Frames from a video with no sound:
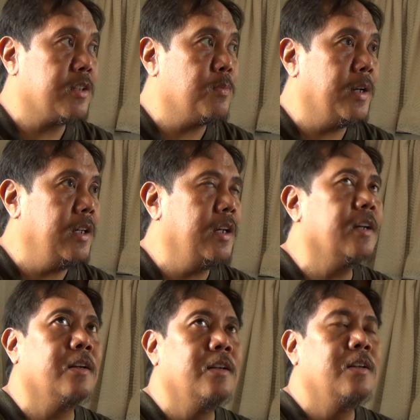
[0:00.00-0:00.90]

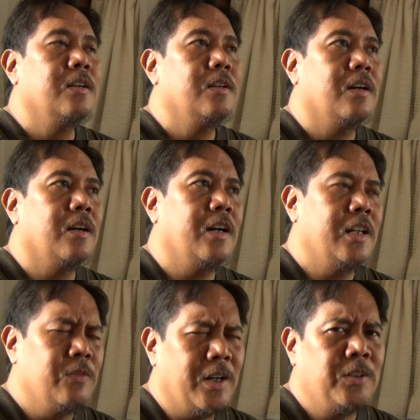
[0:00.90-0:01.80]
my
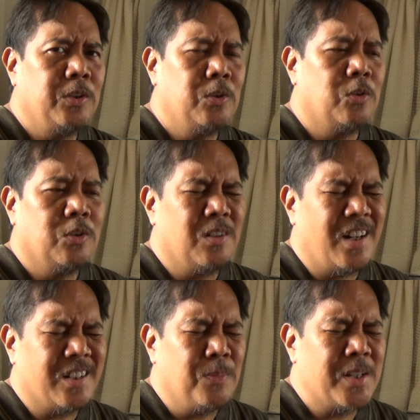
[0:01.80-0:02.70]
advice to you.
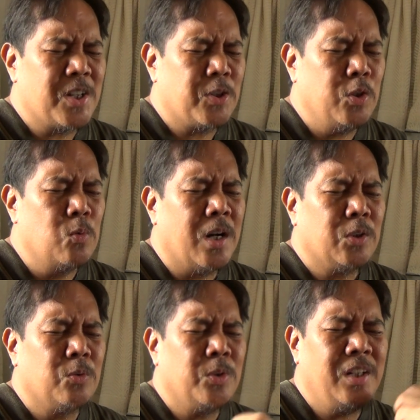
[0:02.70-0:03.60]
As much as you
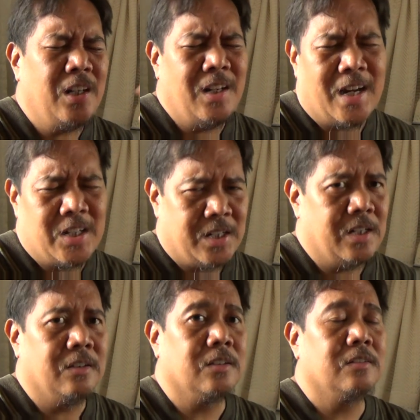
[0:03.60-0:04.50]
want to really lash
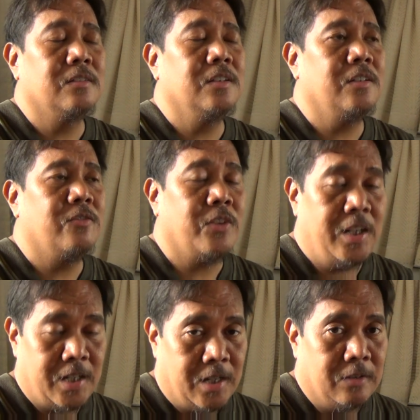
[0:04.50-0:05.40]
out and
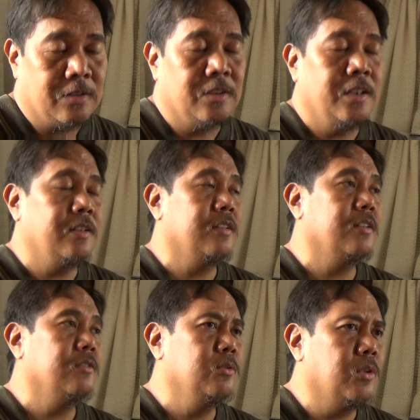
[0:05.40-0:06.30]
freak out and
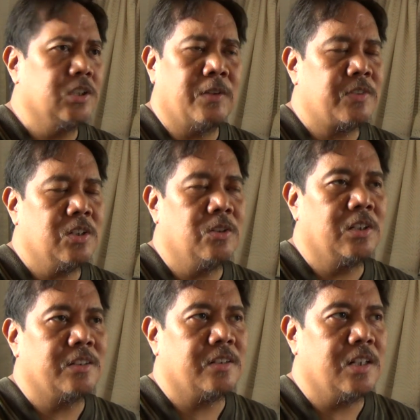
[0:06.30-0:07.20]
do all
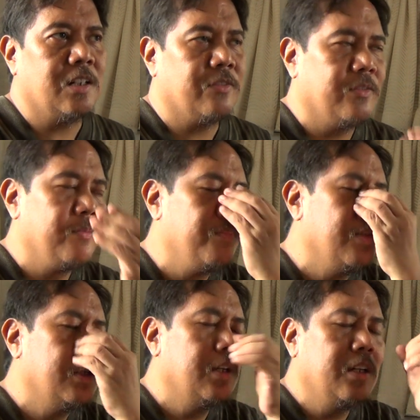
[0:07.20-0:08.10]
that stuff,
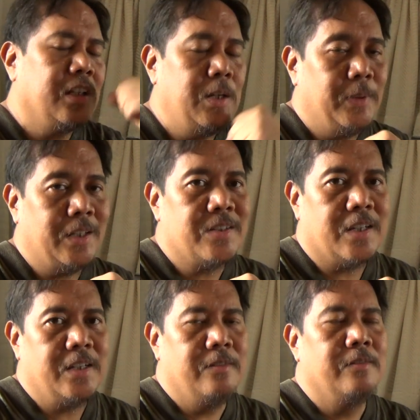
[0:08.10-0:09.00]
keep it
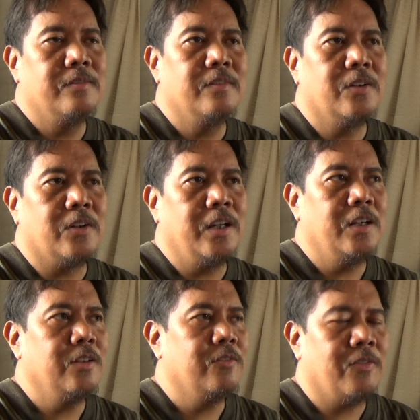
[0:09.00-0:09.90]
inside.
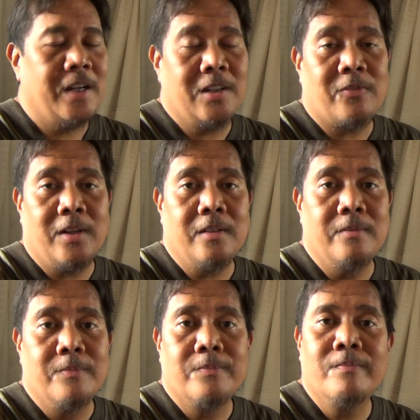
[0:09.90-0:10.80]
Okay, find a friend,